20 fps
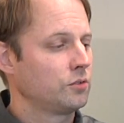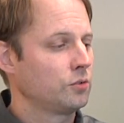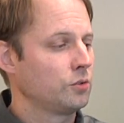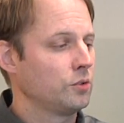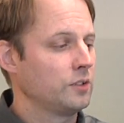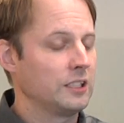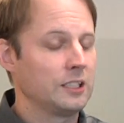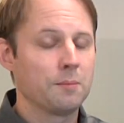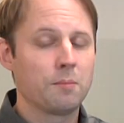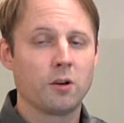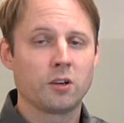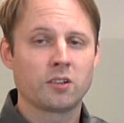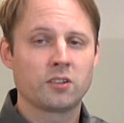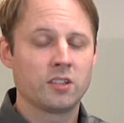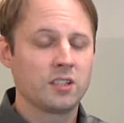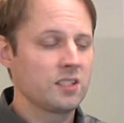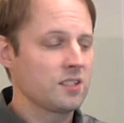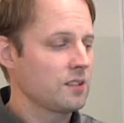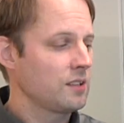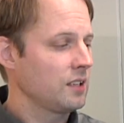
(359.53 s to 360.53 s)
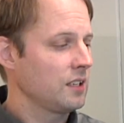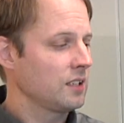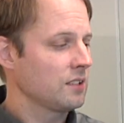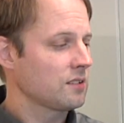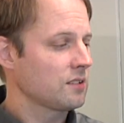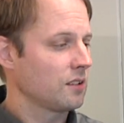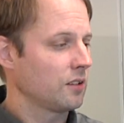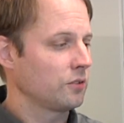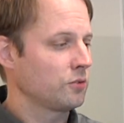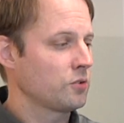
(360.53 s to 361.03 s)
To debug these
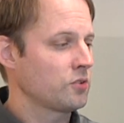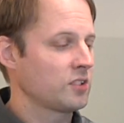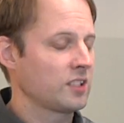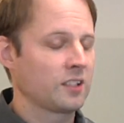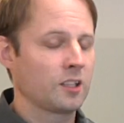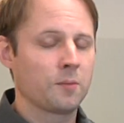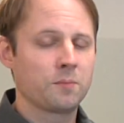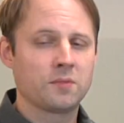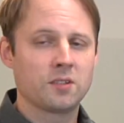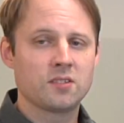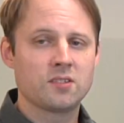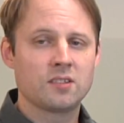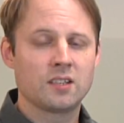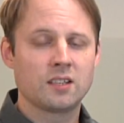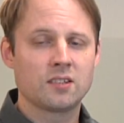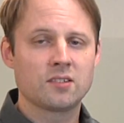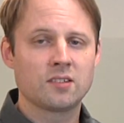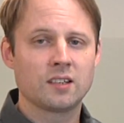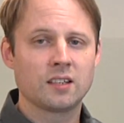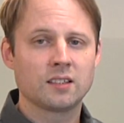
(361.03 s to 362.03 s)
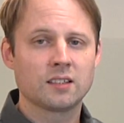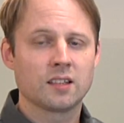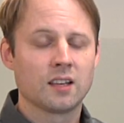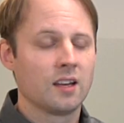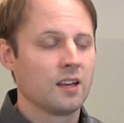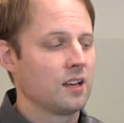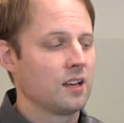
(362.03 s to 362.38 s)
things, to set up these things, thing,